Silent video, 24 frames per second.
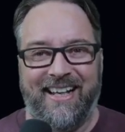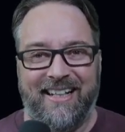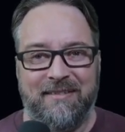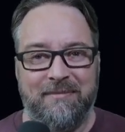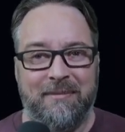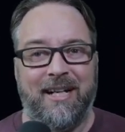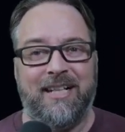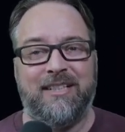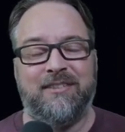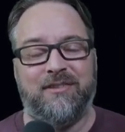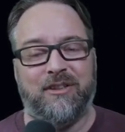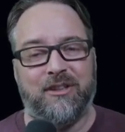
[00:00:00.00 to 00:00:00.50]
It
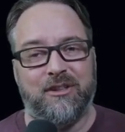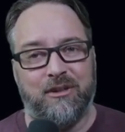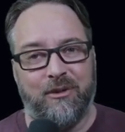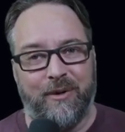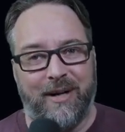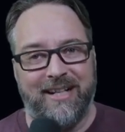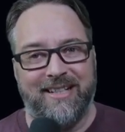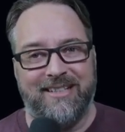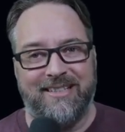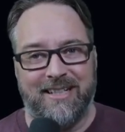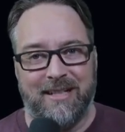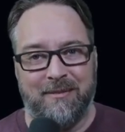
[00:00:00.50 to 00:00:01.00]
makes for
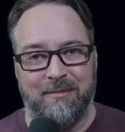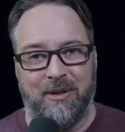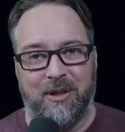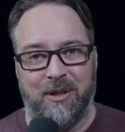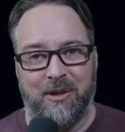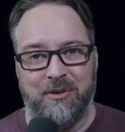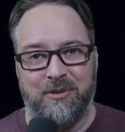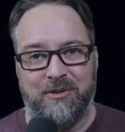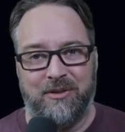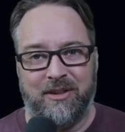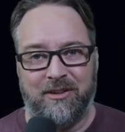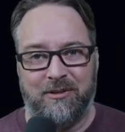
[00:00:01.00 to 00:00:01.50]
great
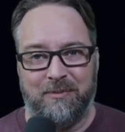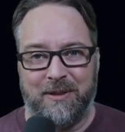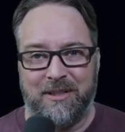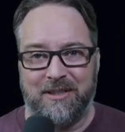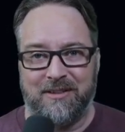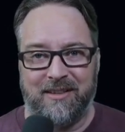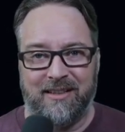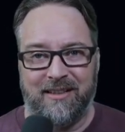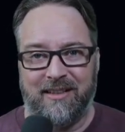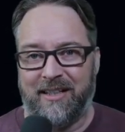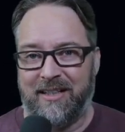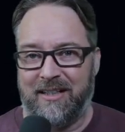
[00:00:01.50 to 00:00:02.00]
demos,
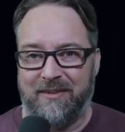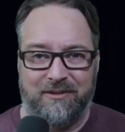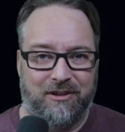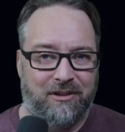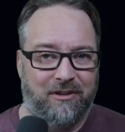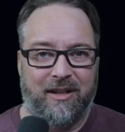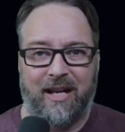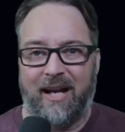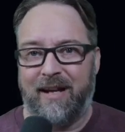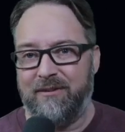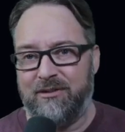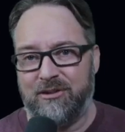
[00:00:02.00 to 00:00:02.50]
especially like if you're
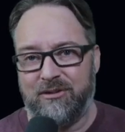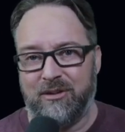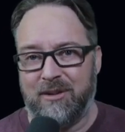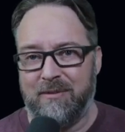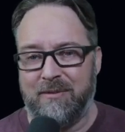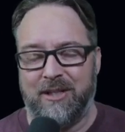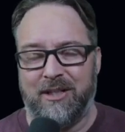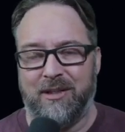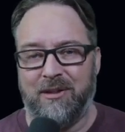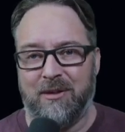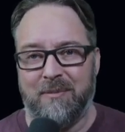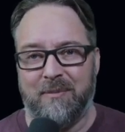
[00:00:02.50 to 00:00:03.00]
live
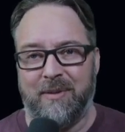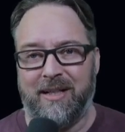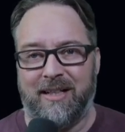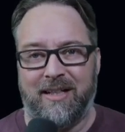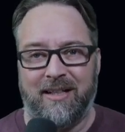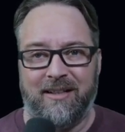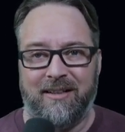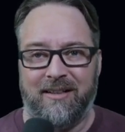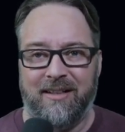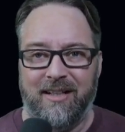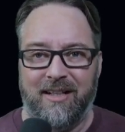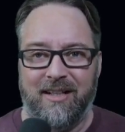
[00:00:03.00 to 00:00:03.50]
streaming or
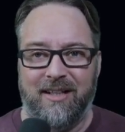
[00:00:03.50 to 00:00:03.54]
making